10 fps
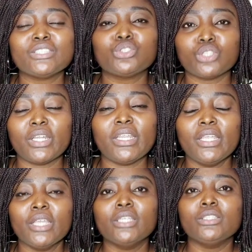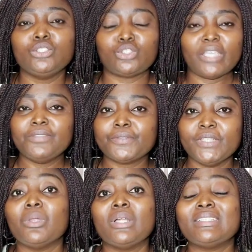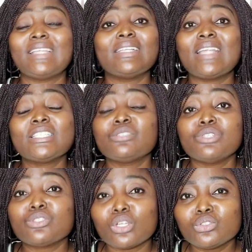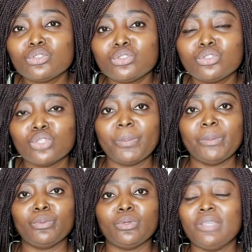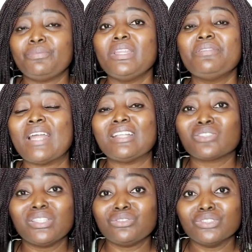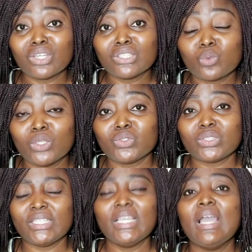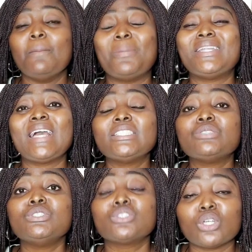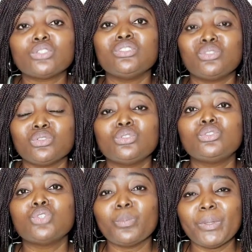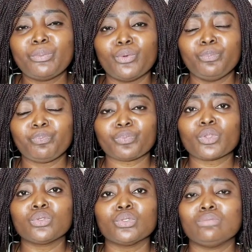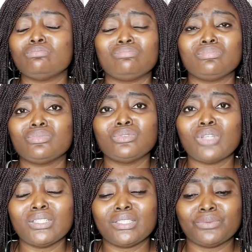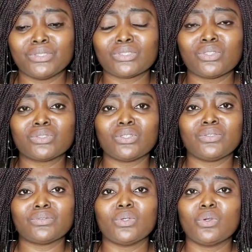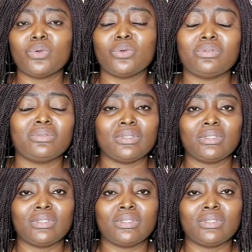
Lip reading: this journey joyfully. That's the result you should show people, even if that's not the result they want to see. But that's the result you should show people, not the result of, oh,